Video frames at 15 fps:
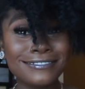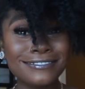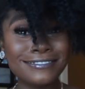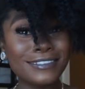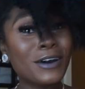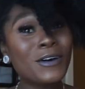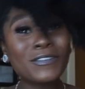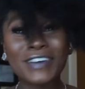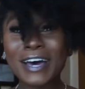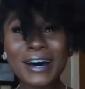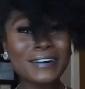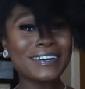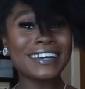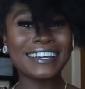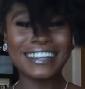You feel
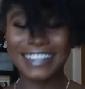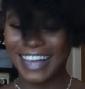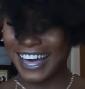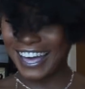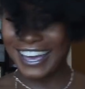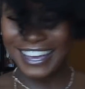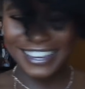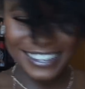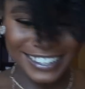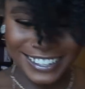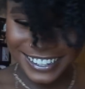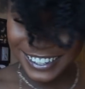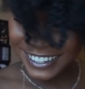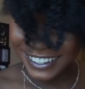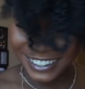me?
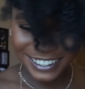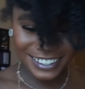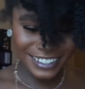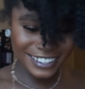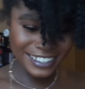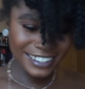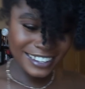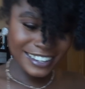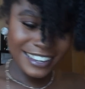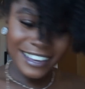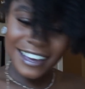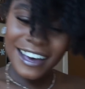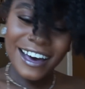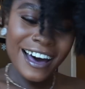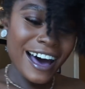Like,
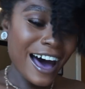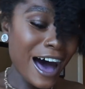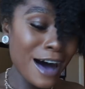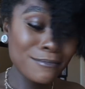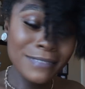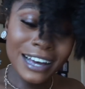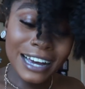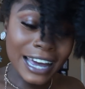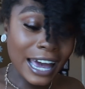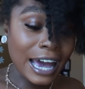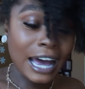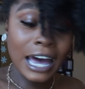I'm looking